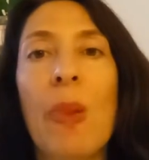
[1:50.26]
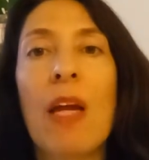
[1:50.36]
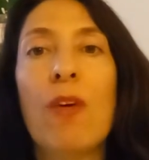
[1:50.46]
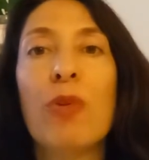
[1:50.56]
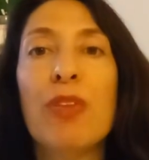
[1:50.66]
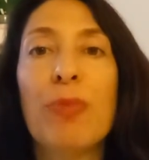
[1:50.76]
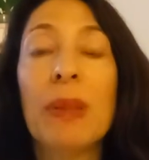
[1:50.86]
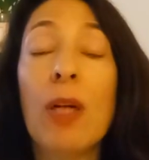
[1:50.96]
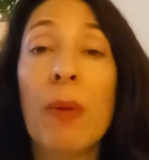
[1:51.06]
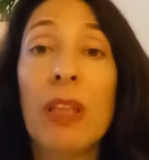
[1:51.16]
we've been
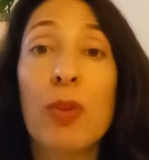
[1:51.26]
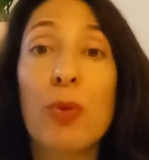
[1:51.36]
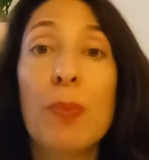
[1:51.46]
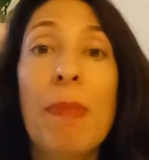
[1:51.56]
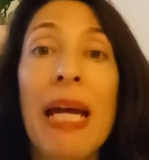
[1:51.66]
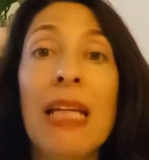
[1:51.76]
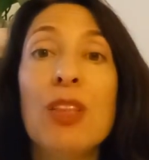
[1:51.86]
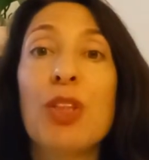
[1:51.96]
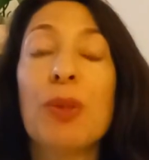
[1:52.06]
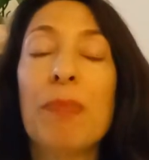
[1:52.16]
going through
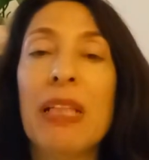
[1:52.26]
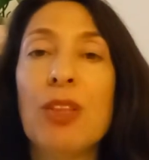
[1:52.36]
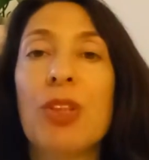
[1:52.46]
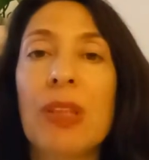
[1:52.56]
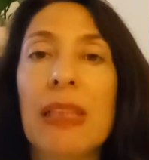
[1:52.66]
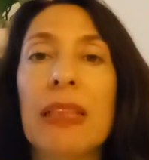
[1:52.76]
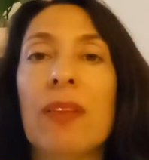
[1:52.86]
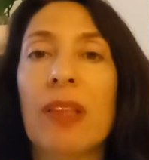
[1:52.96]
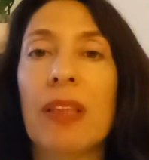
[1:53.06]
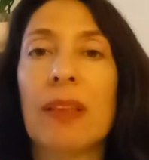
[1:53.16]
major
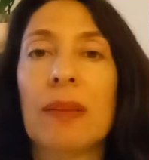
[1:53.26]
clearing.